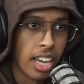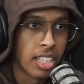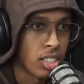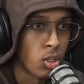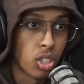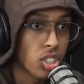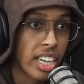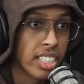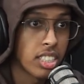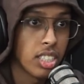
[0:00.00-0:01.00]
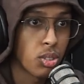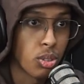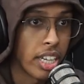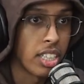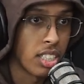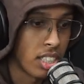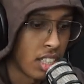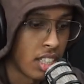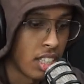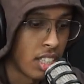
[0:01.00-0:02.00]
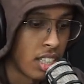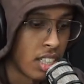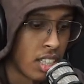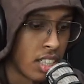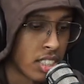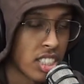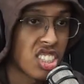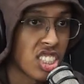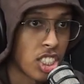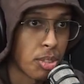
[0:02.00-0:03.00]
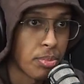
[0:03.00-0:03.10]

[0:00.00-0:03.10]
And you're not guaranteed to get a citizenship.